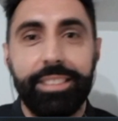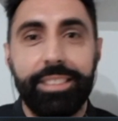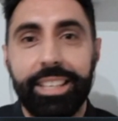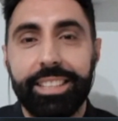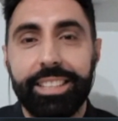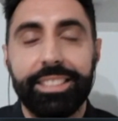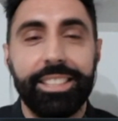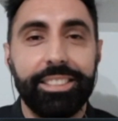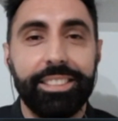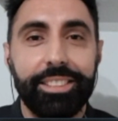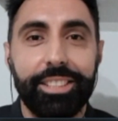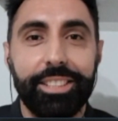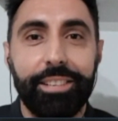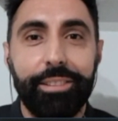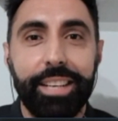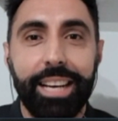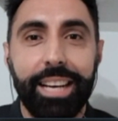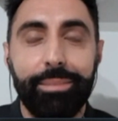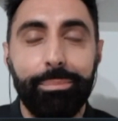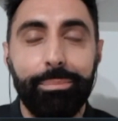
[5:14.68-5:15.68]
things
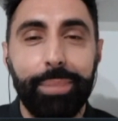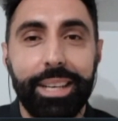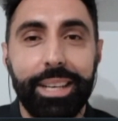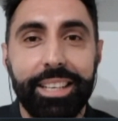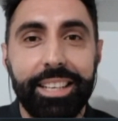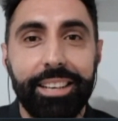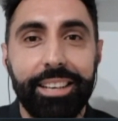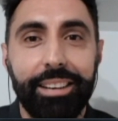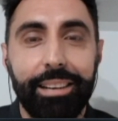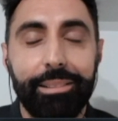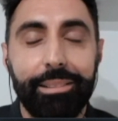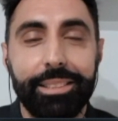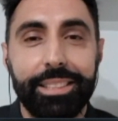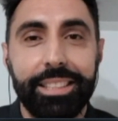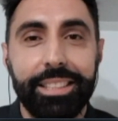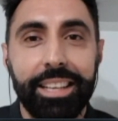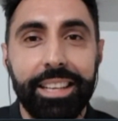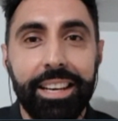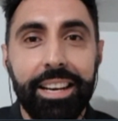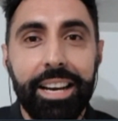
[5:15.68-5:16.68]
necessarily haven't panned out how
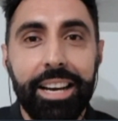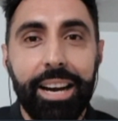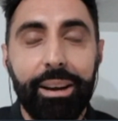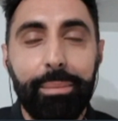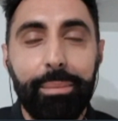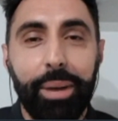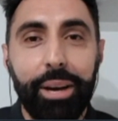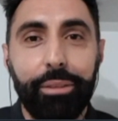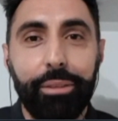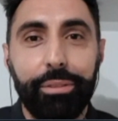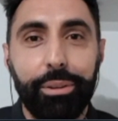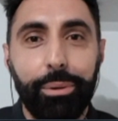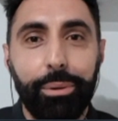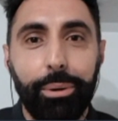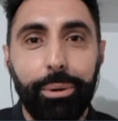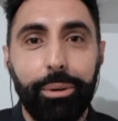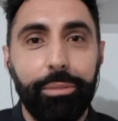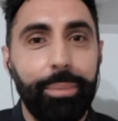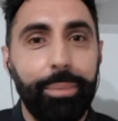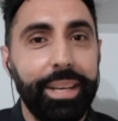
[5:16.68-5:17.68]
he might have
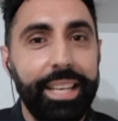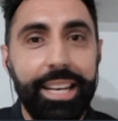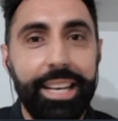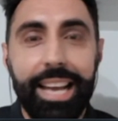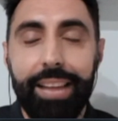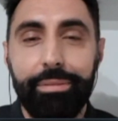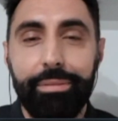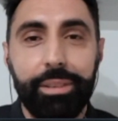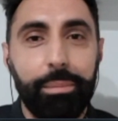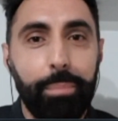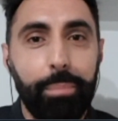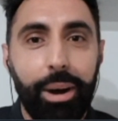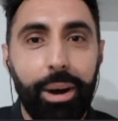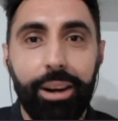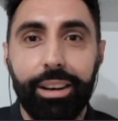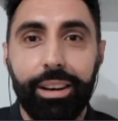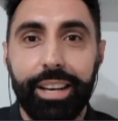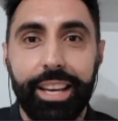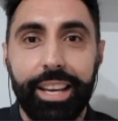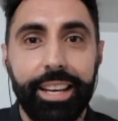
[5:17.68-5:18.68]
thought of, but he left a
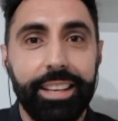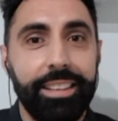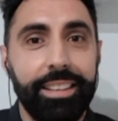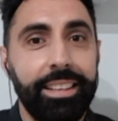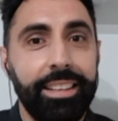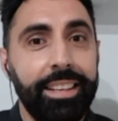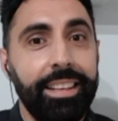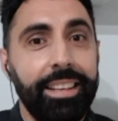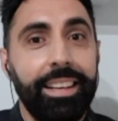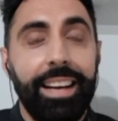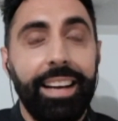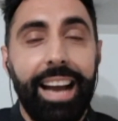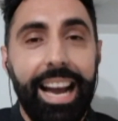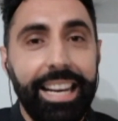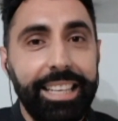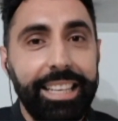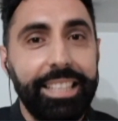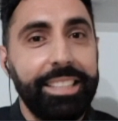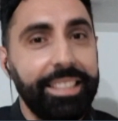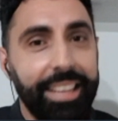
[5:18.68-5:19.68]
mark here,
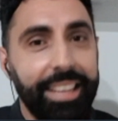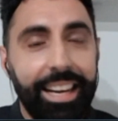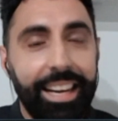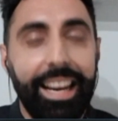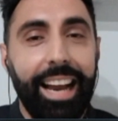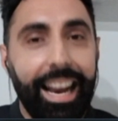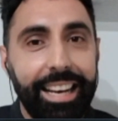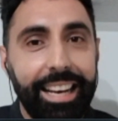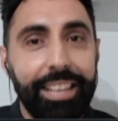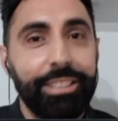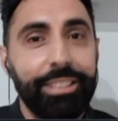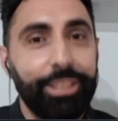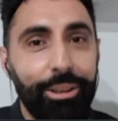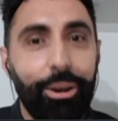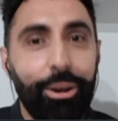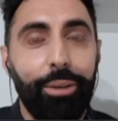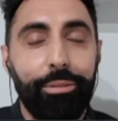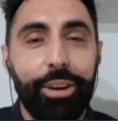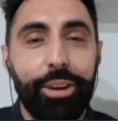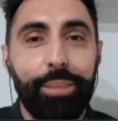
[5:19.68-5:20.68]
and there's a
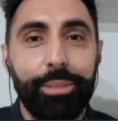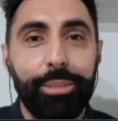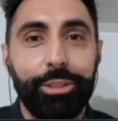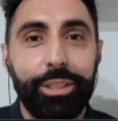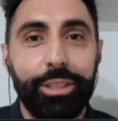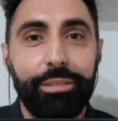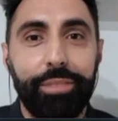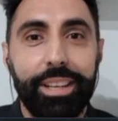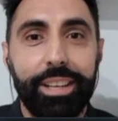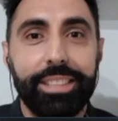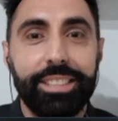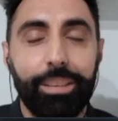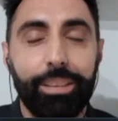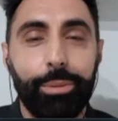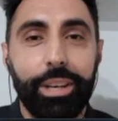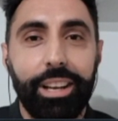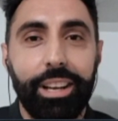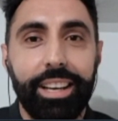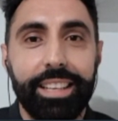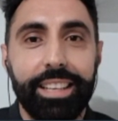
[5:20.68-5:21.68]
lot of Real Madrid fans
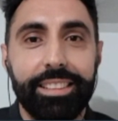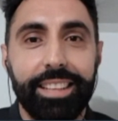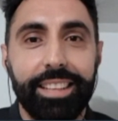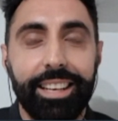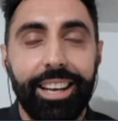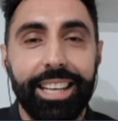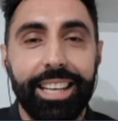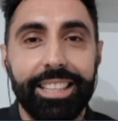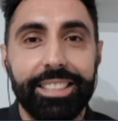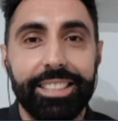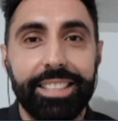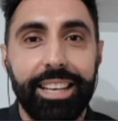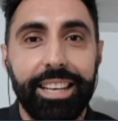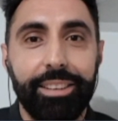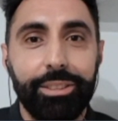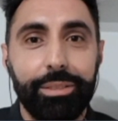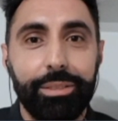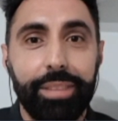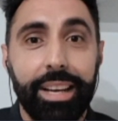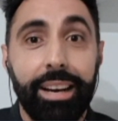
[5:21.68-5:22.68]
that like the
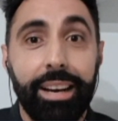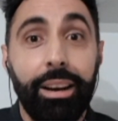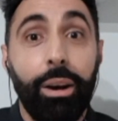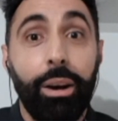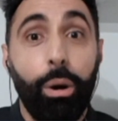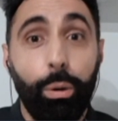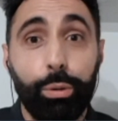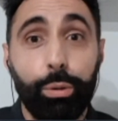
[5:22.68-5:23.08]
sound of that.